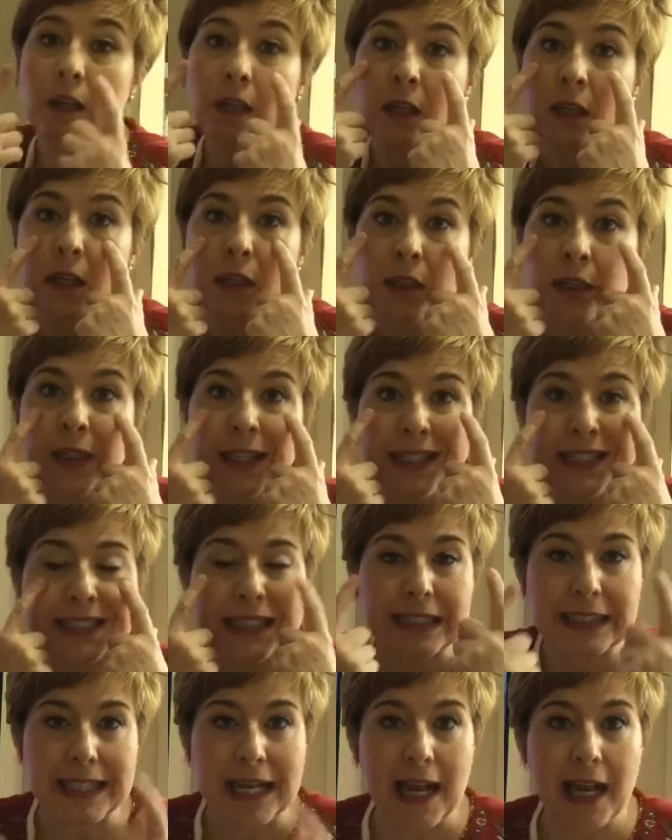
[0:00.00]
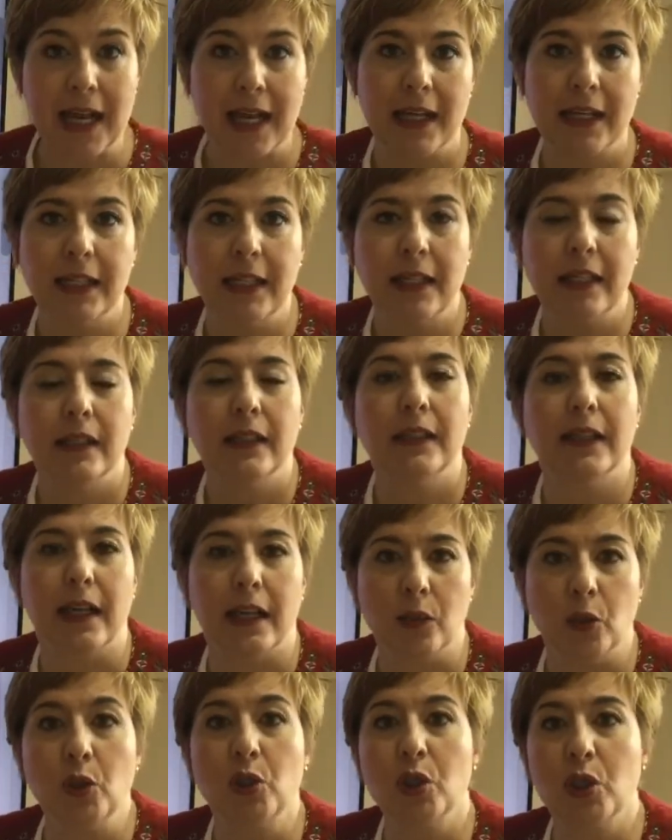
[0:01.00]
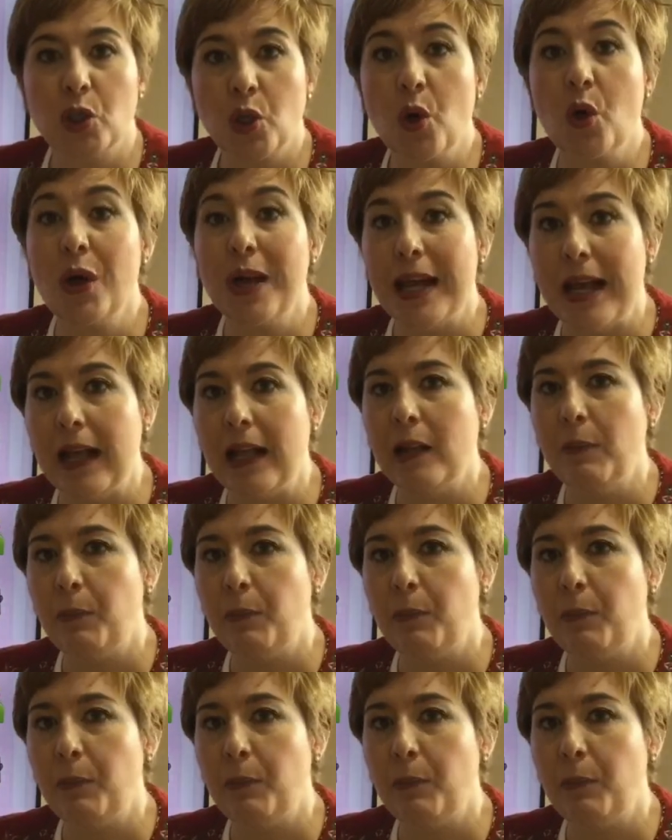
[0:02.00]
The sun can also help